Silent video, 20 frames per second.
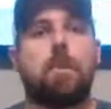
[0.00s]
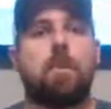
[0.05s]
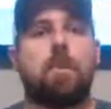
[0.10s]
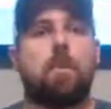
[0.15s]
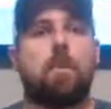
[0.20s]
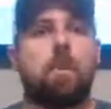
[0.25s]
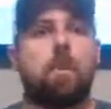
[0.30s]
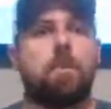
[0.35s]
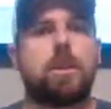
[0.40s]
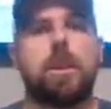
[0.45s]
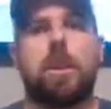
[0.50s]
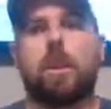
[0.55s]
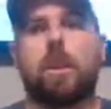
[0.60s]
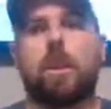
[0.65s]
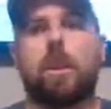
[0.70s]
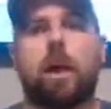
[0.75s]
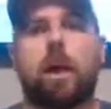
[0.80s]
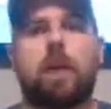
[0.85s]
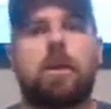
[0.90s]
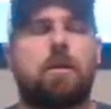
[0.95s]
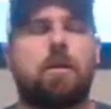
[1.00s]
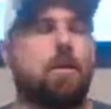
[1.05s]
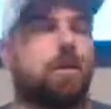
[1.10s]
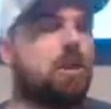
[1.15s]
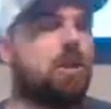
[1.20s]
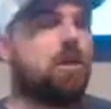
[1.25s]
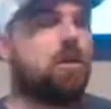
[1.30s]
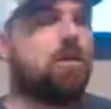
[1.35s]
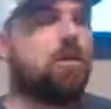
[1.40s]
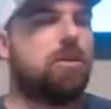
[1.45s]
What was it like?
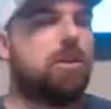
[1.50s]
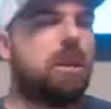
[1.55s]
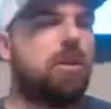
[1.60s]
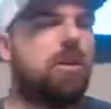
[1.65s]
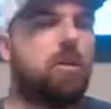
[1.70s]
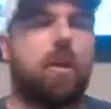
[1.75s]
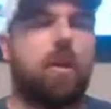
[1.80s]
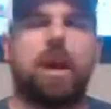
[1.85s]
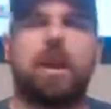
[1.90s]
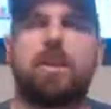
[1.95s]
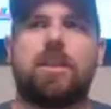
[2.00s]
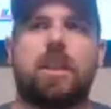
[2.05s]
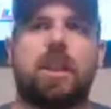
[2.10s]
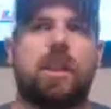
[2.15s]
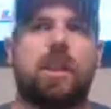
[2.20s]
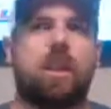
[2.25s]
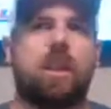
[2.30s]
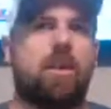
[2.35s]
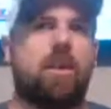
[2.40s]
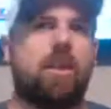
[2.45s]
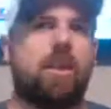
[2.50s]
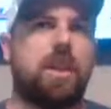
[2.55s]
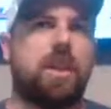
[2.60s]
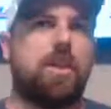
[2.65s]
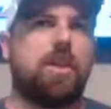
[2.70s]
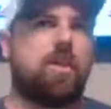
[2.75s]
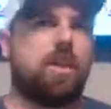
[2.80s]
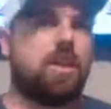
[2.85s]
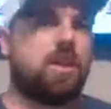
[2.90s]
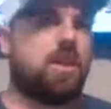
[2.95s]
Because in New South Wales alone,
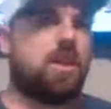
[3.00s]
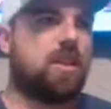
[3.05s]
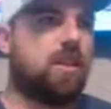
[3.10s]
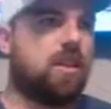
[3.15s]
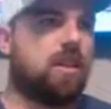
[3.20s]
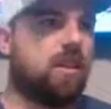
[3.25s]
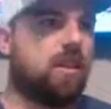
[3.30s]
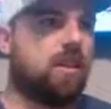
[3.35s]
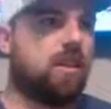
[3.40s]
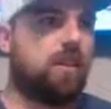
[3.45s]
there was